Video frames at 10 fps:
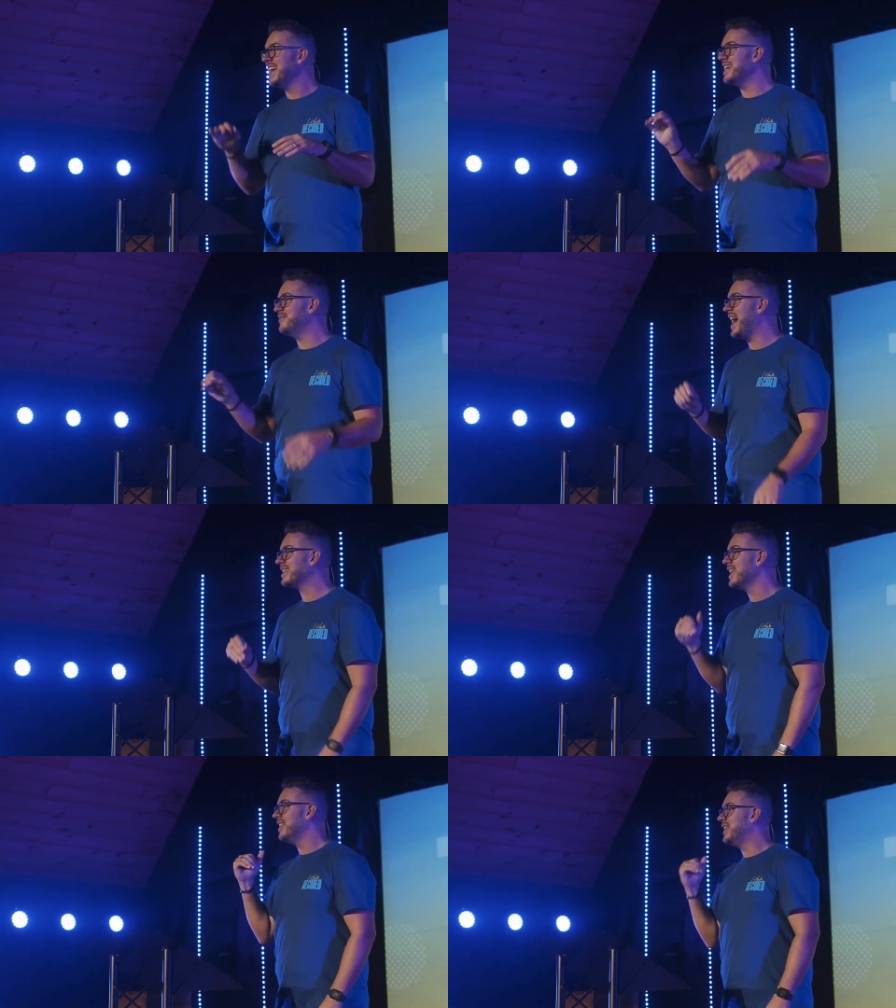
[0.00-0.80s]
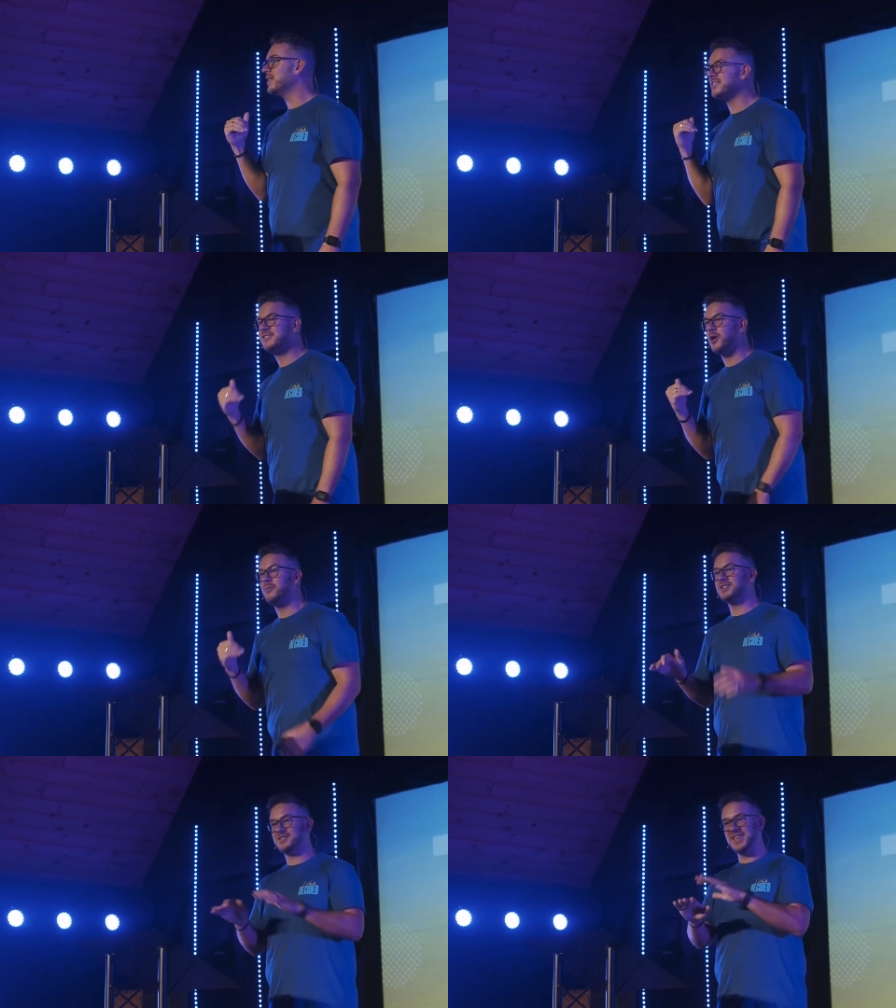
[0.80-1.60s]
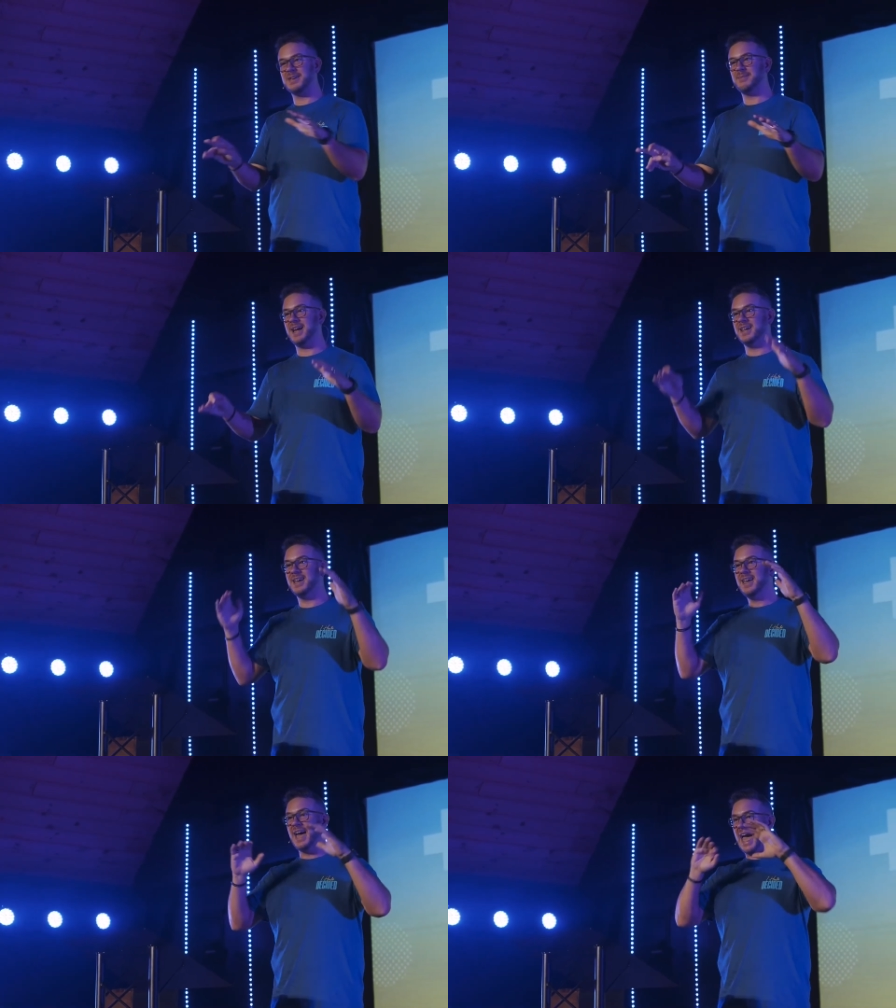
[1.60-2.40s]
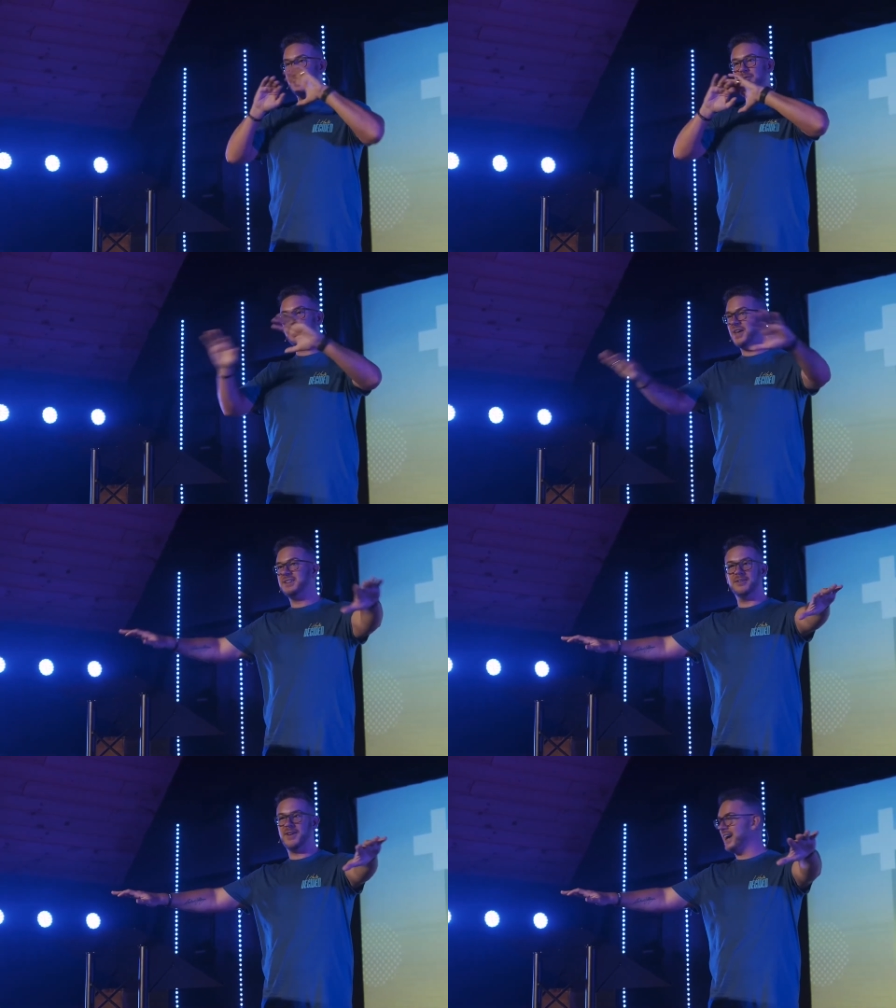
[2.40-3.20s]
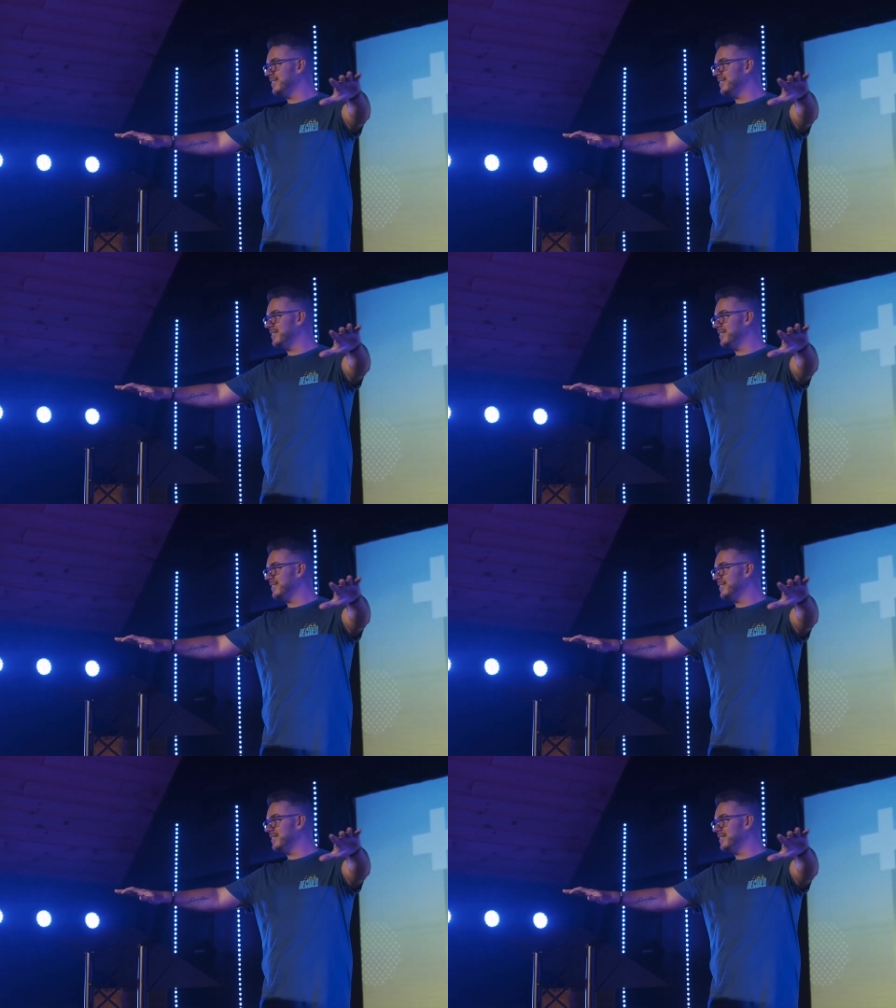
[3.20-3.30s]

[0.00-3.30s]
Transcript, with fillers: In fact, there is so much, think about it, everything divides